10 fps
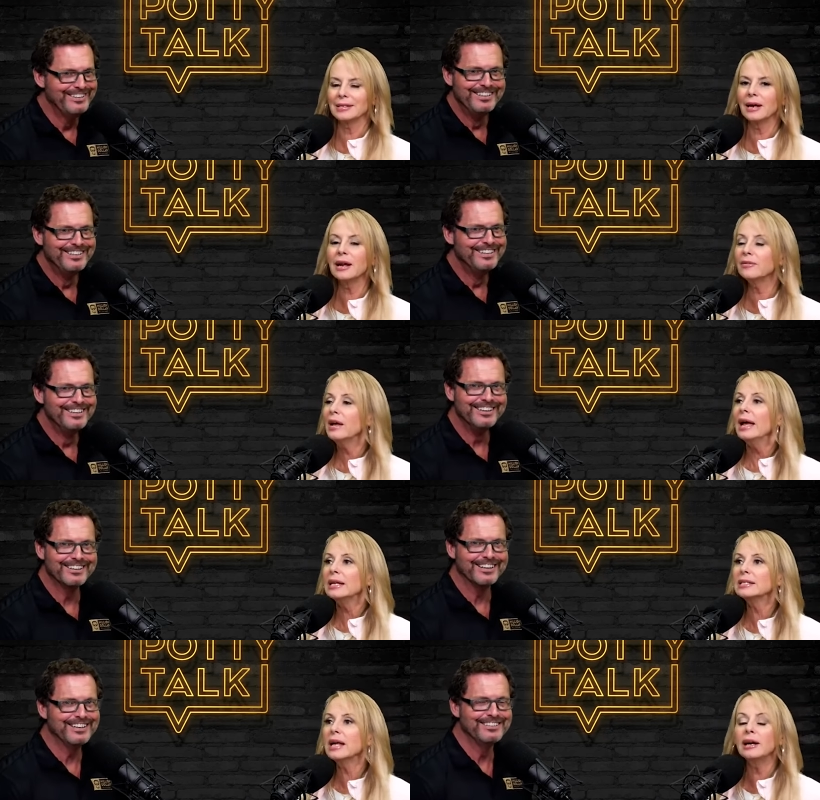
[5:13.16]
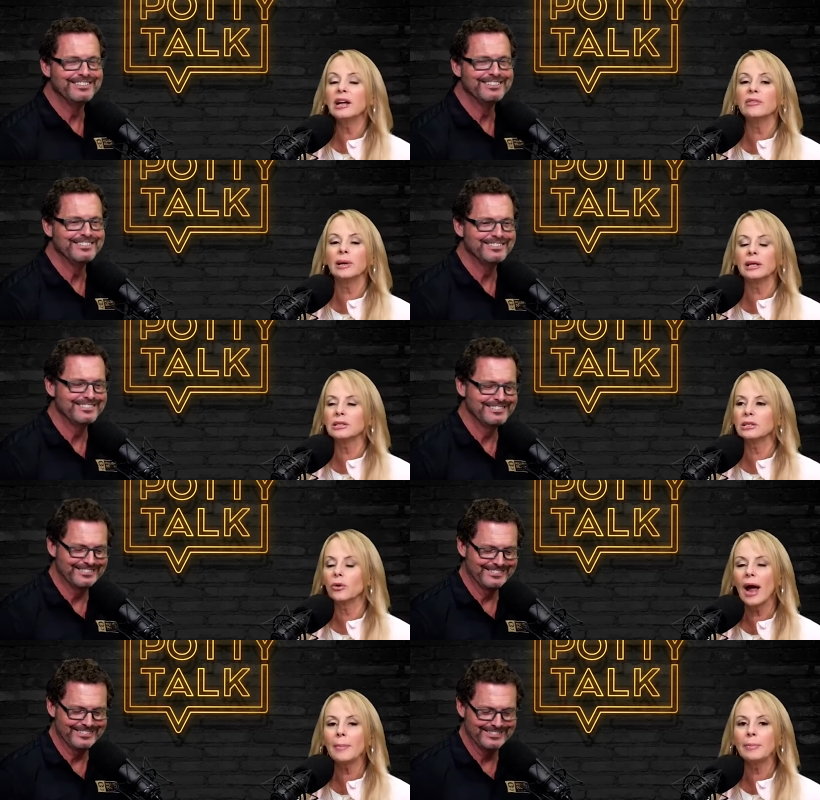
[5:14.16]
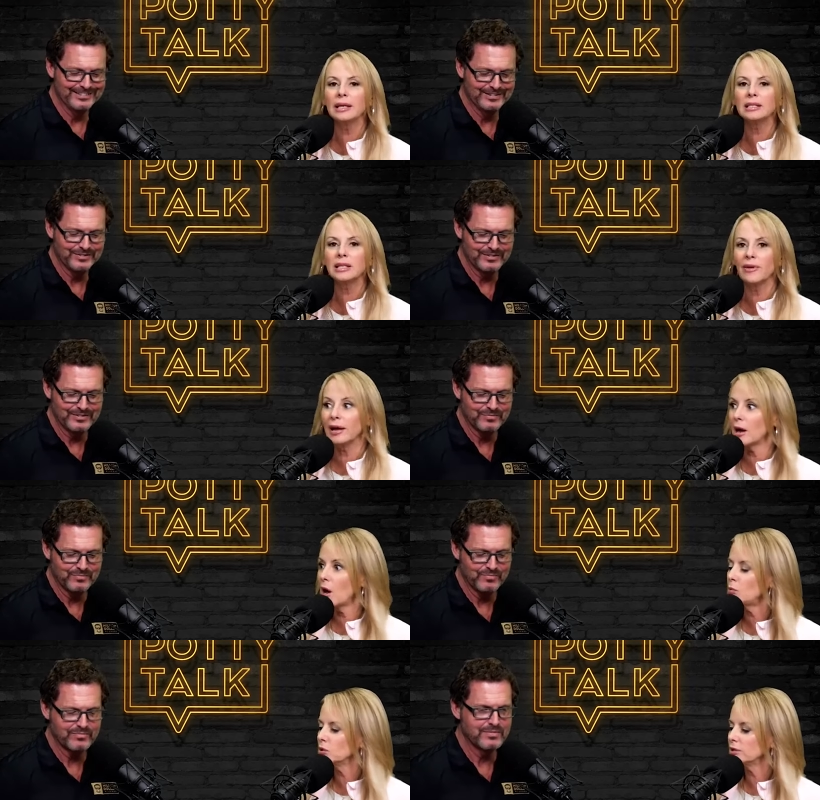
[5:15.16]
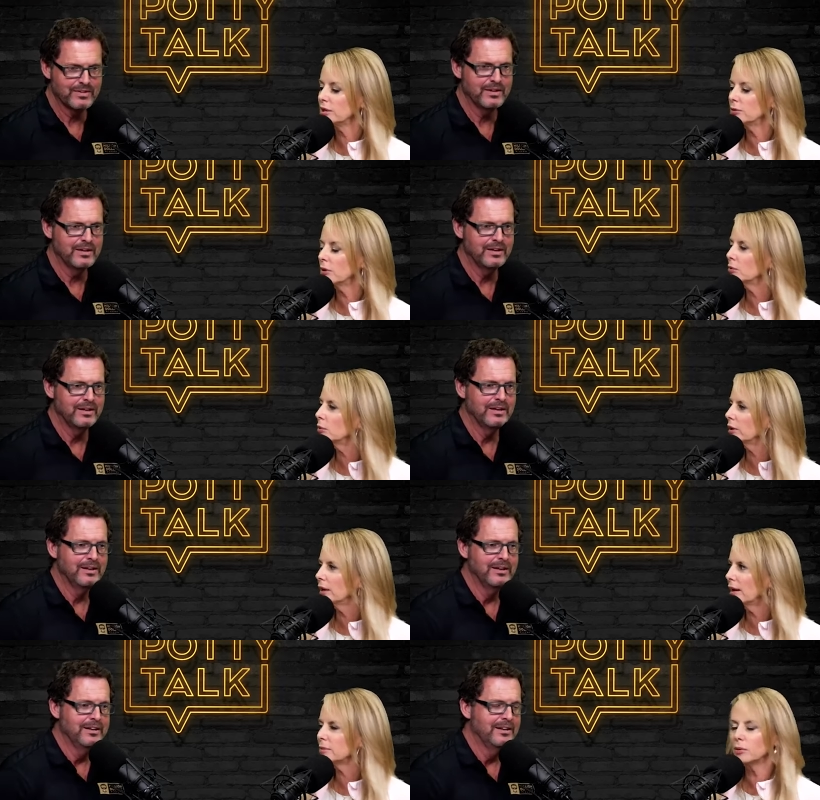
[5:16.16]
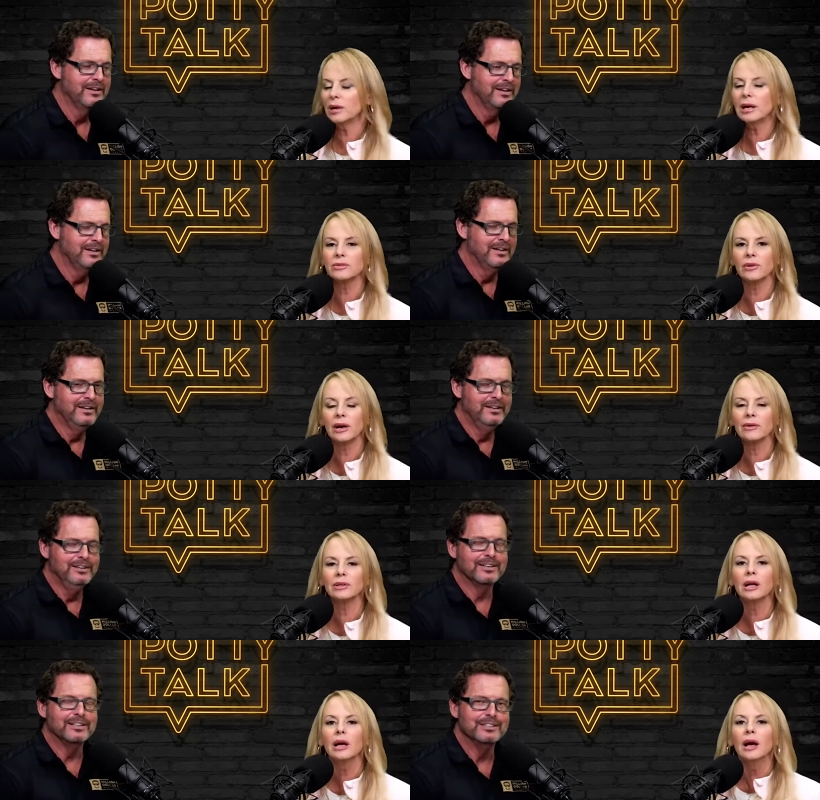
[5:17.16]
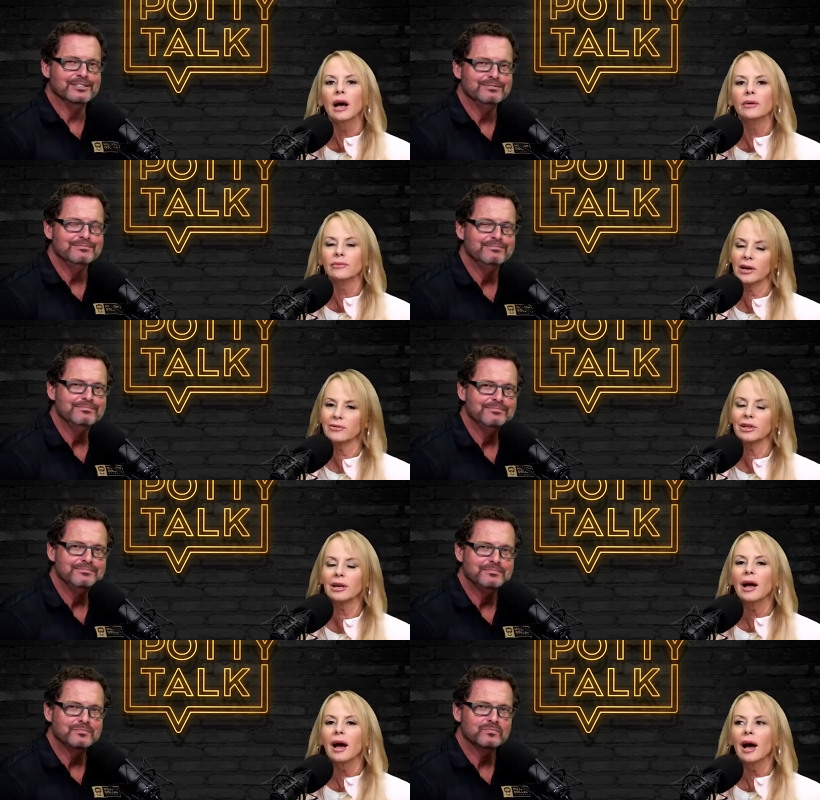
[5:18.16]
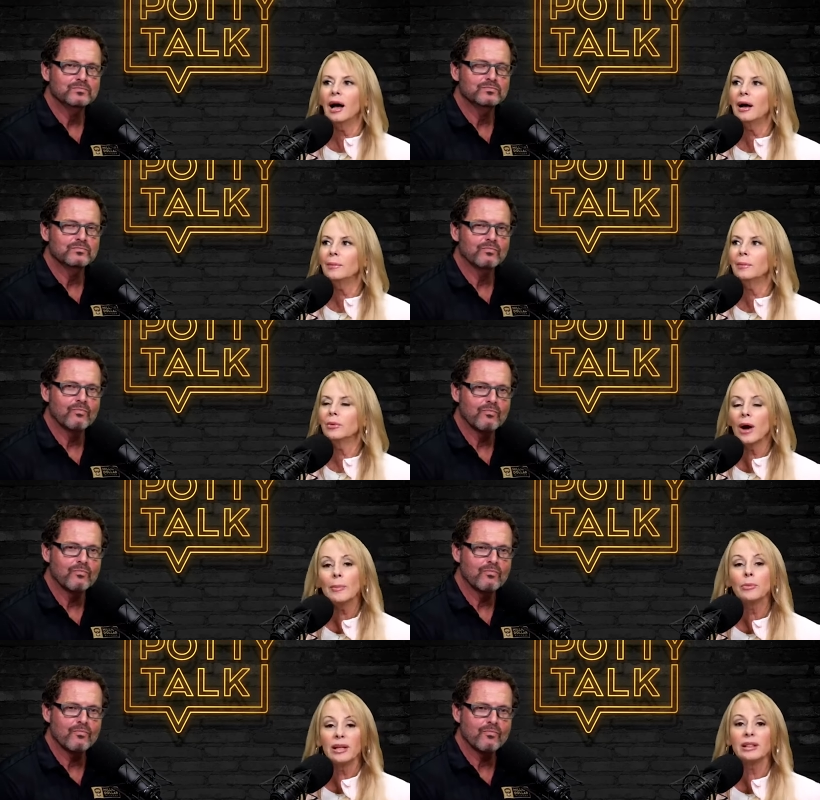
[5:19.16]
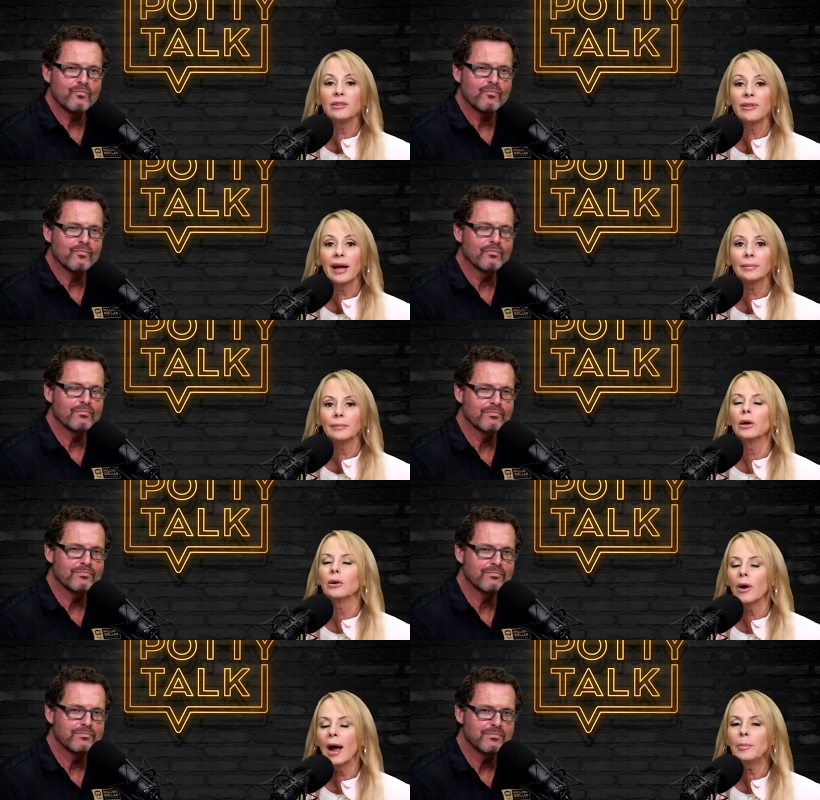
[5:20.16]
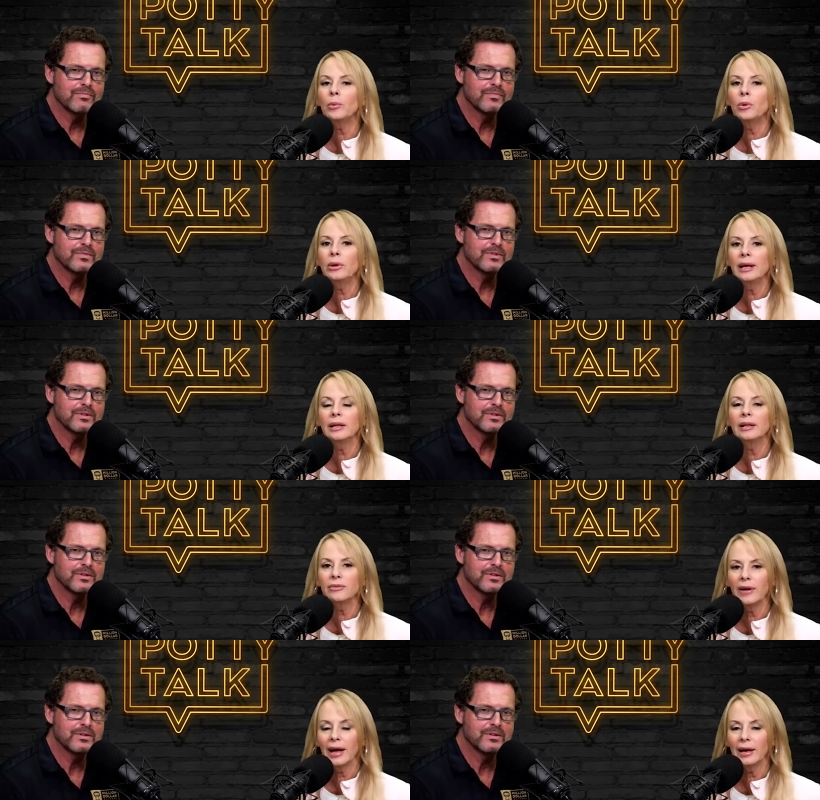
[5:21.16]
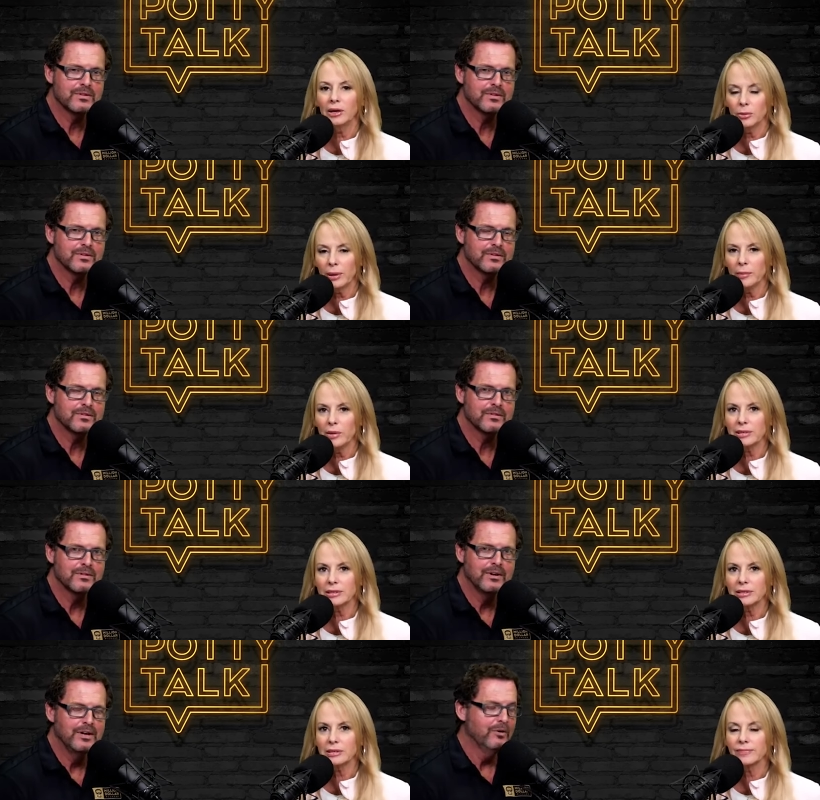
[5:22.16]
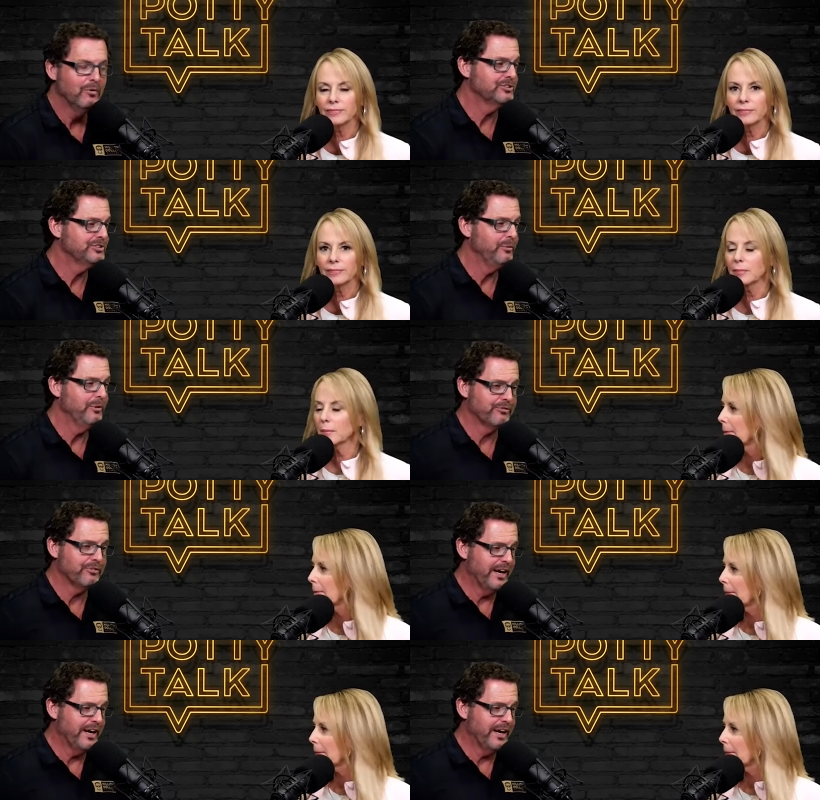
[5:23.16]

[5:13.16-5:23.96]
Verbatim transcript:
Speaker 1: It's not enough. It's okay. not enough because crap hits the fan. I almost said the wrong word, and I don't cuss very often.
Speaker 2: Yeah.
Speaker 1: Very often. Um, crap will hit the fan. Crap will hit the fan in your plumbing business.
Speaker 2: Well, to stay with the